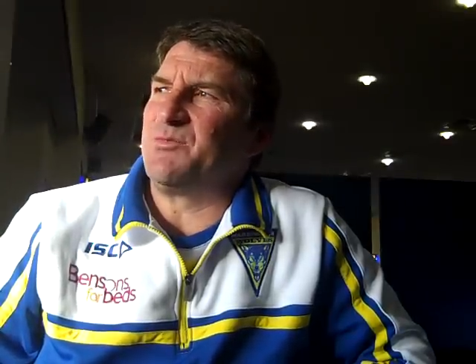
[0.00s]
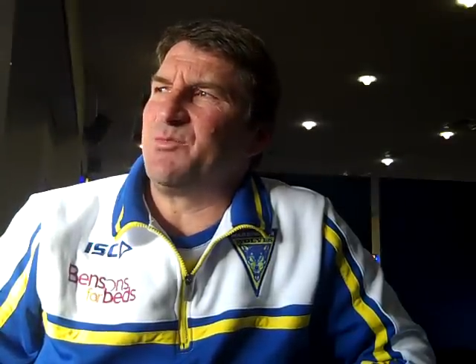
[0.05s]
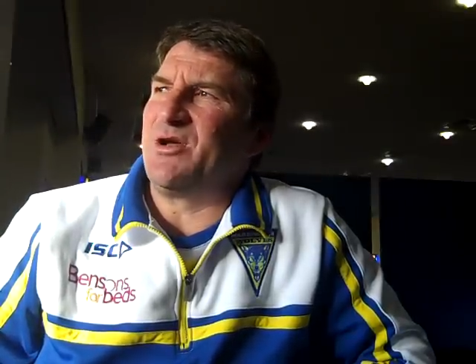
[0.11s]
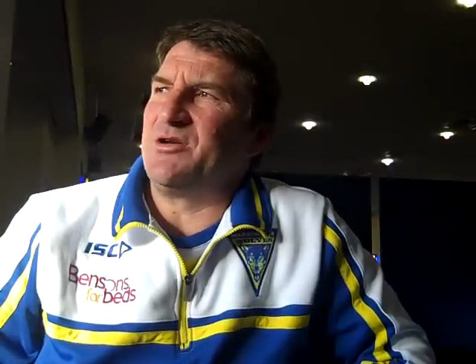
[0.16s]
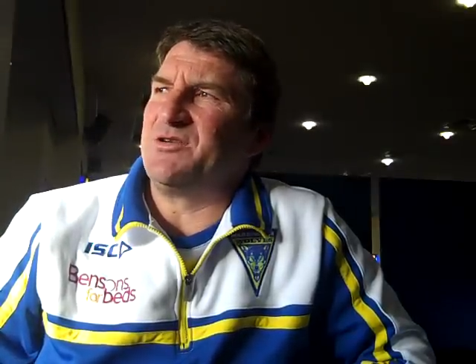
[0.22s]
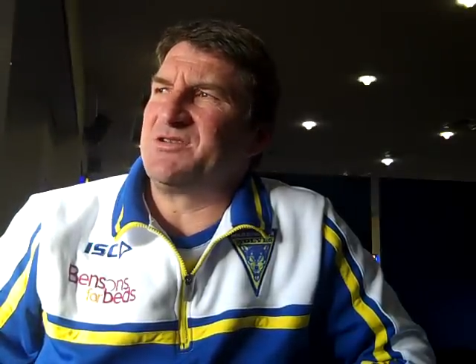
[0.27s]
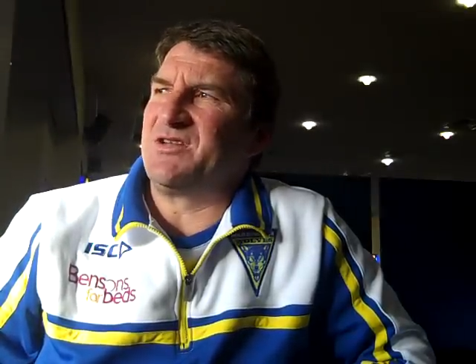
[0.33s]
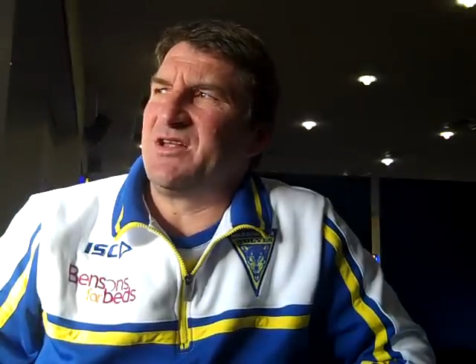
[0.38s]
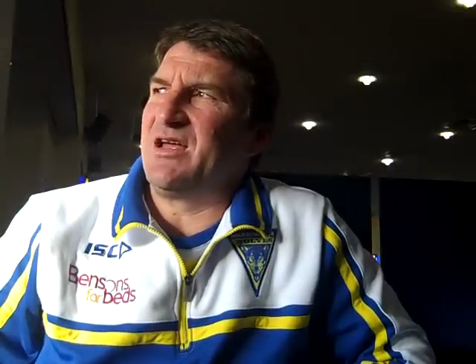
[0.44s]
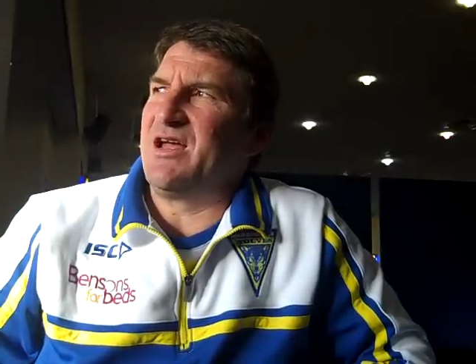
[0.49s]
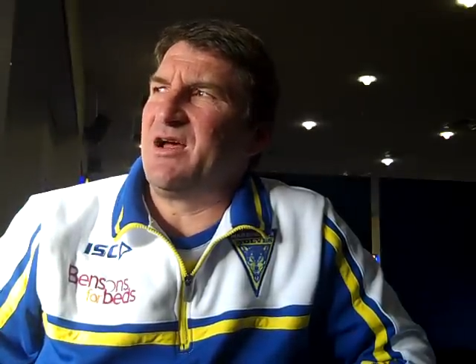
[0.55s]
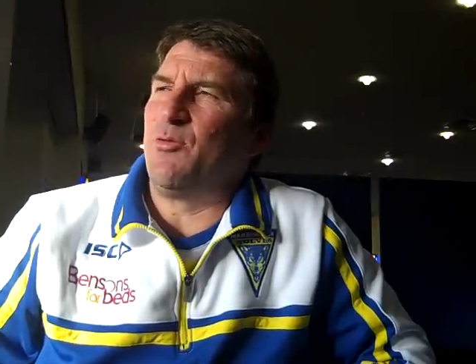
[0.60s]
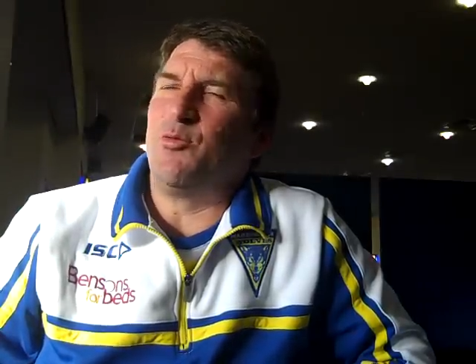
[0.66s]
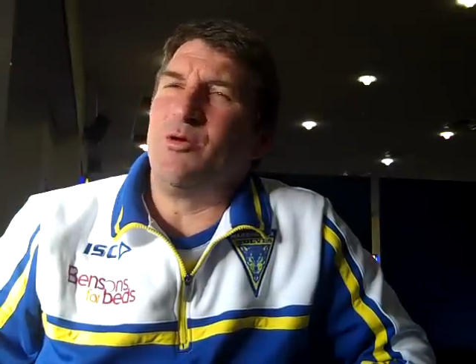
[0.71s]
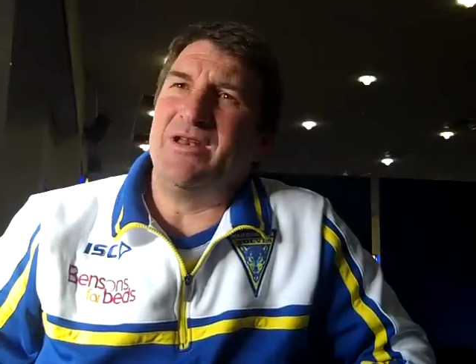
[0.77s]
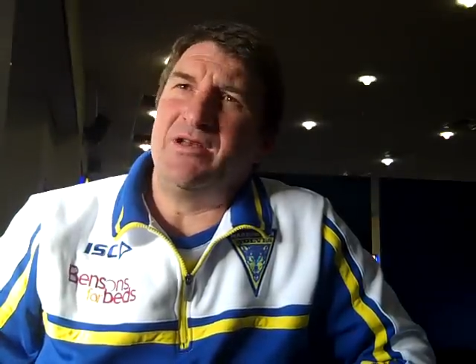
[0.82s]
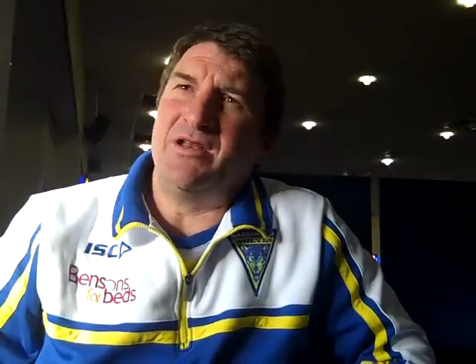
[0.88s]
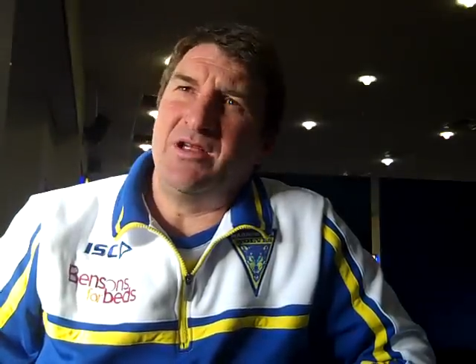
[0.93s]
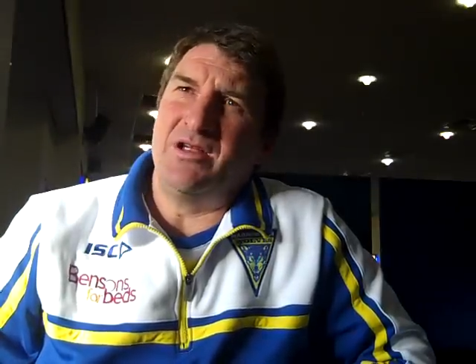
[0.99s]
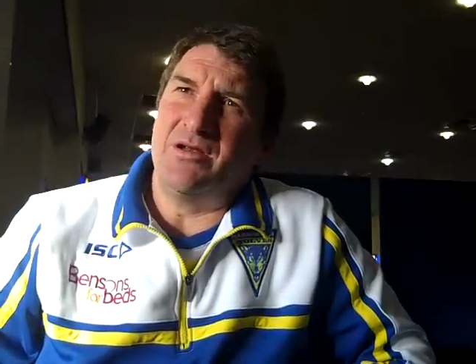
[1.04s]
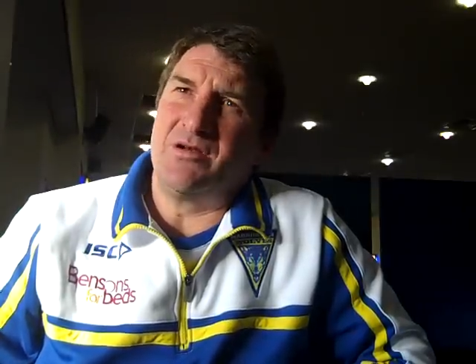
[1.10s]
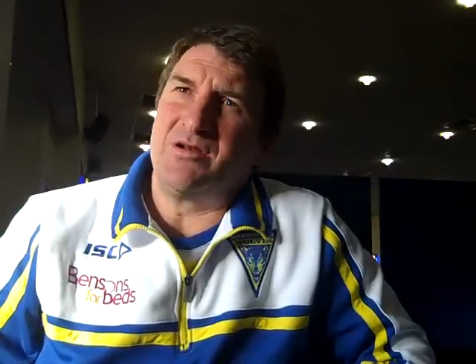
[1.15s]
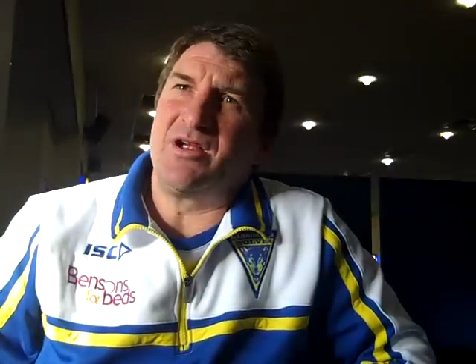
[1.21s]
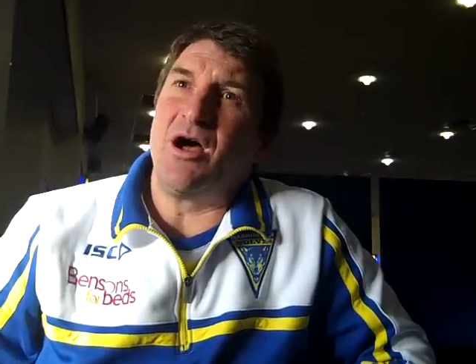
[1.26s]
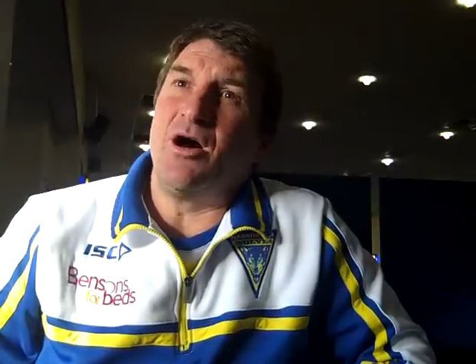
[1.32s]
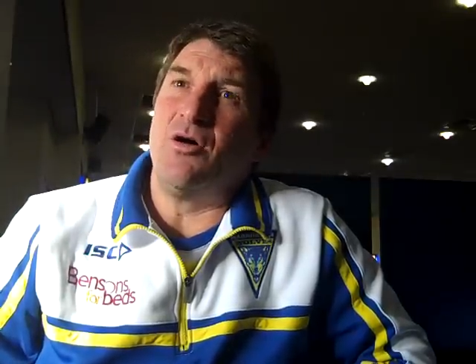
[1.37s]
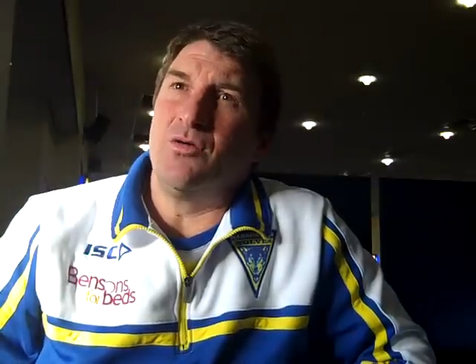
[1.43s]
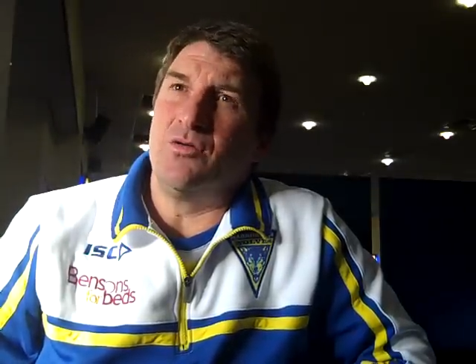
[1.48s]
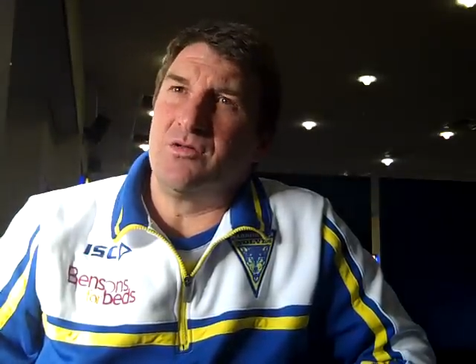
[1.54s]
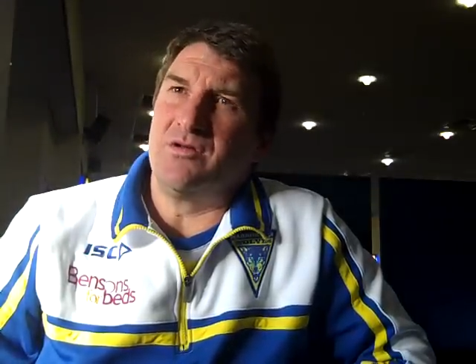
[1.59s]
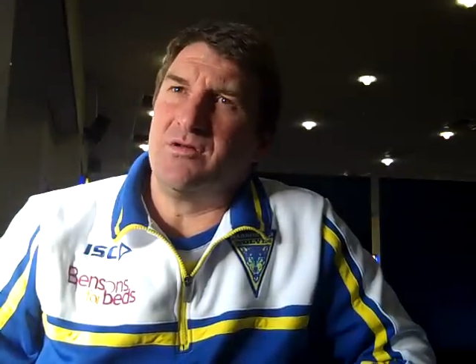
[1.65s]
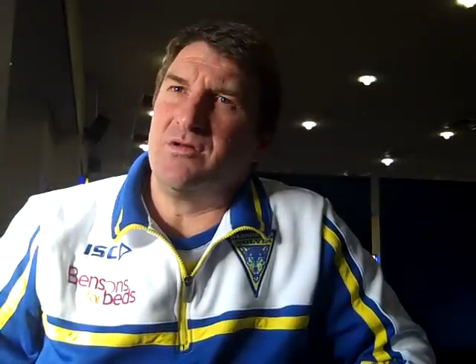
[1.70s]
opposed to how windy and cold